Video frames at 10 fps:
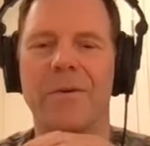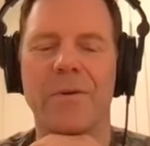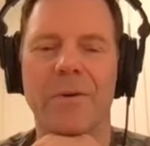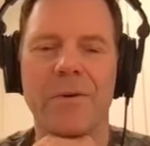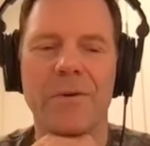
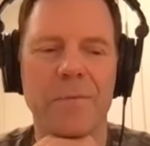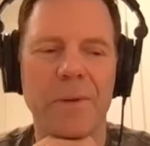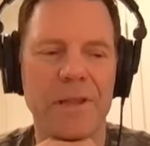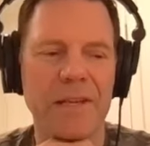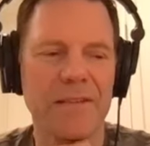Or
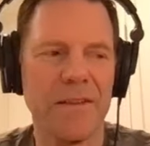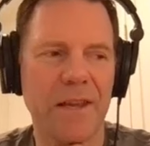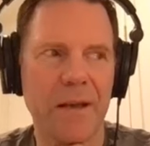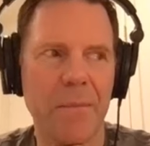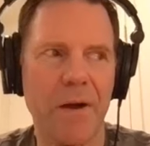but that's the
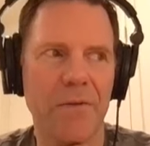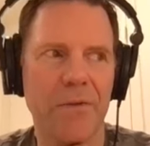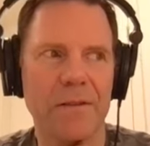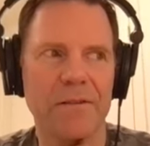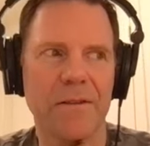thing about
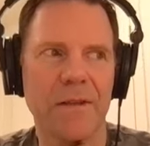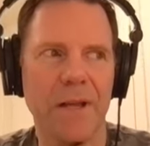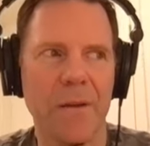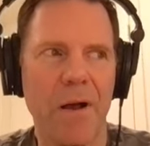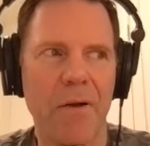that's the thing
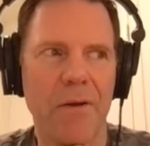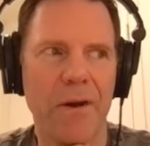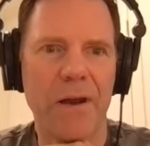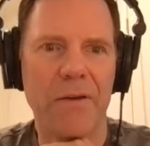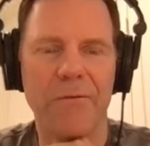about
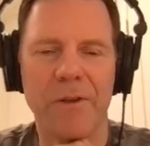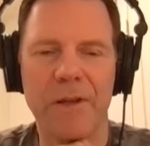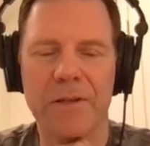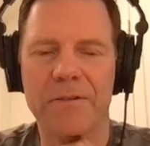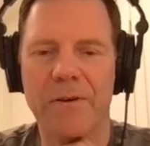
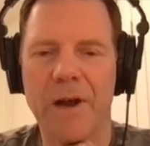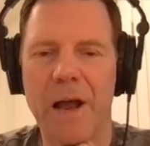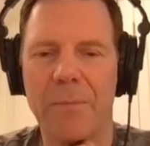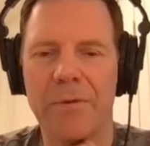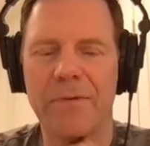Netflix or
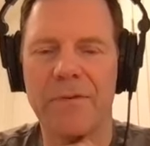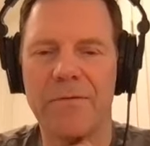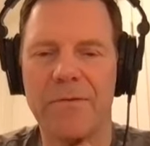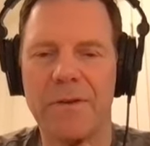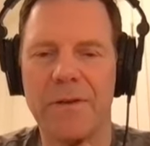Apple
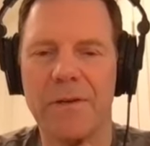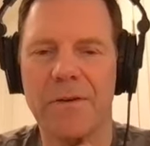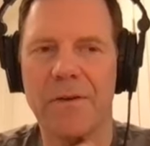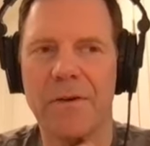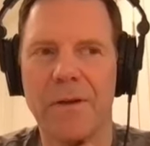TV
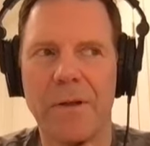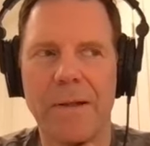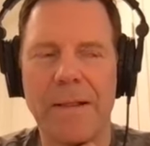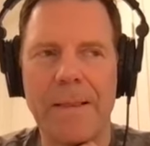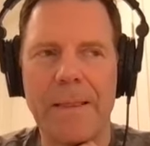or
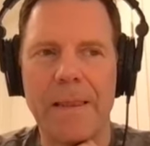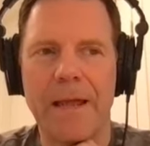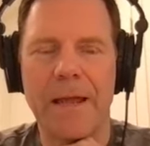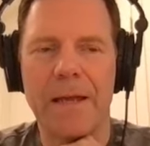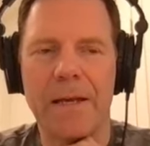
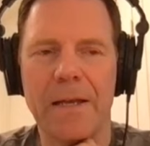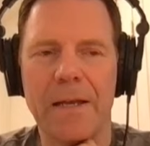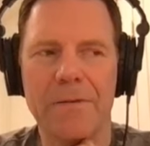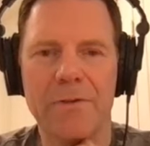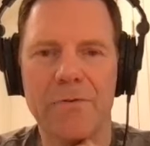
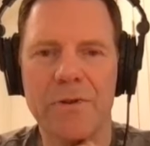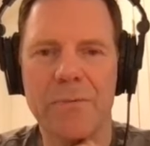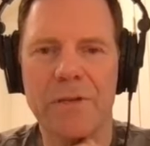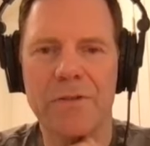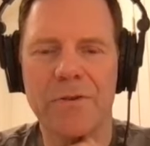any
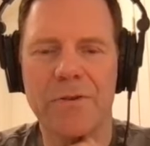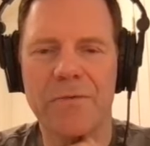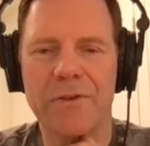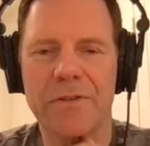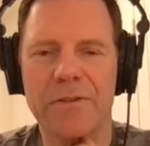streaming
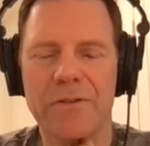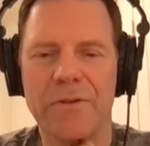service.